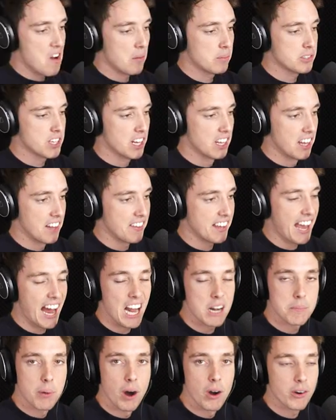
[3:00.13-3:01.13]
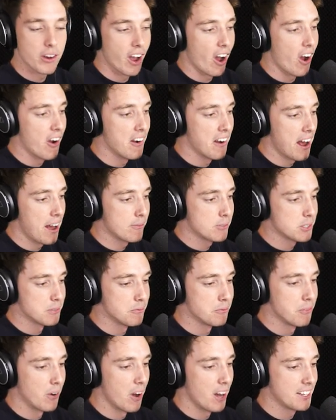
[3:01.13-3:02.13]
I'm just going to let the catapult go, have
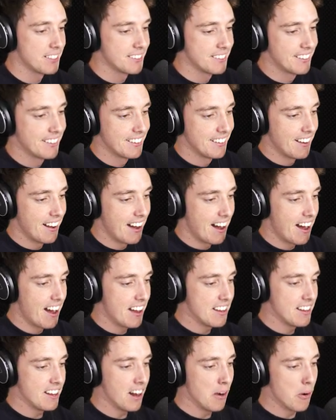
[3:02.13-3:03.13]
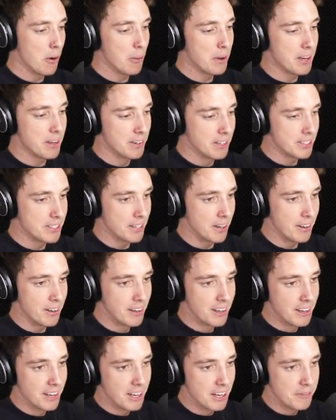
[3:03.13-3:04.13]
some fun. You know what we could do?
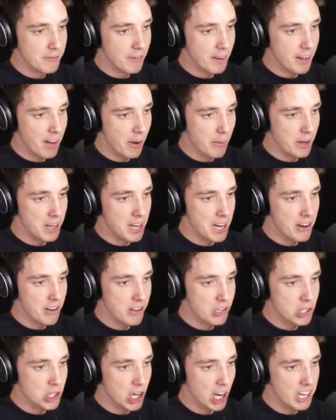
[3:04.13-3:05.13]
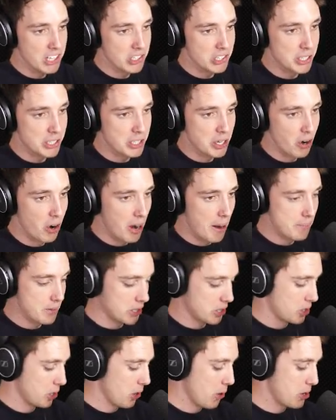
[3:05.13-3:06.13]
If I go in here and change the time
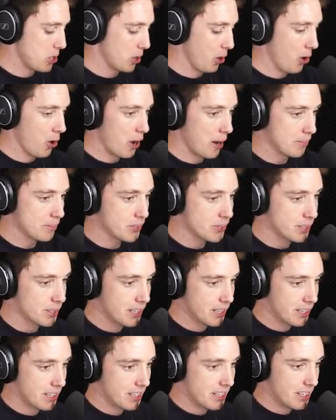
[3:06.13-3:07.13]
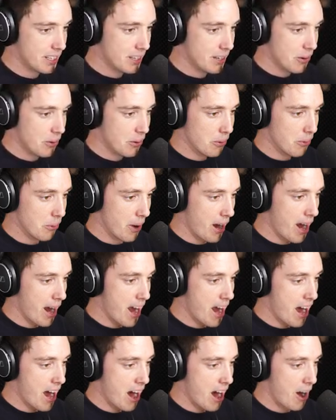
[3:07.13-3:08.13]
to 2 times...
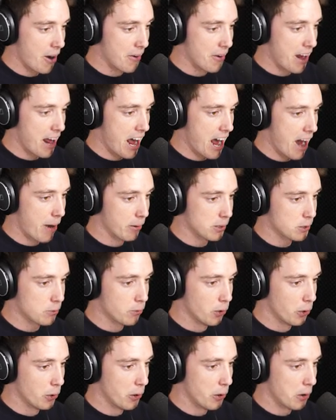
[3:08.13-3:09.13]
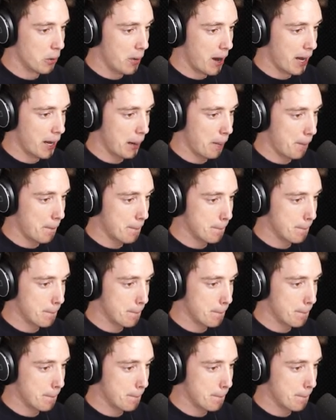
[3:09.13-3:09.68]
Wow, now it's fully automatic.